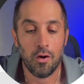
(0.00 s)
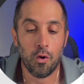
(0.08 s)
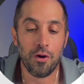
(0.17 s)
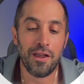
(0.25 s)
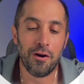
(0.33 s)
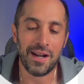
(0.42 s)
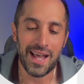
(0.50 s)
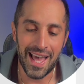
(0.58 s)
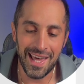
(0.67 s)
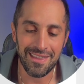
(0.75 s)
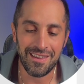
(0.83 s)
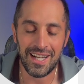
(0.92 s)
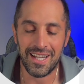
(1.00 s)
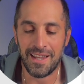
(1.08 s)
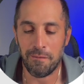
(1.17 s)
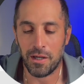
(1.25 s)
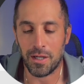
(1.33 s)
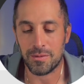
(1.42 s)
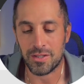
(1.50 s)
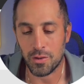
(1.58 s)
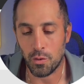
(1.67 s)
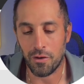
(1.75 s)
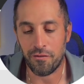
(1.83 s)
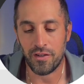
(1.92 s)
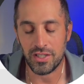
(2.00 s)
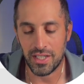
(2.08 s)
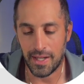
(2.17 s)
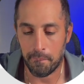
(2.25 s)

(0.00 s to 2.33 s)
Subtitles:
or they're an athlete and they become so efficient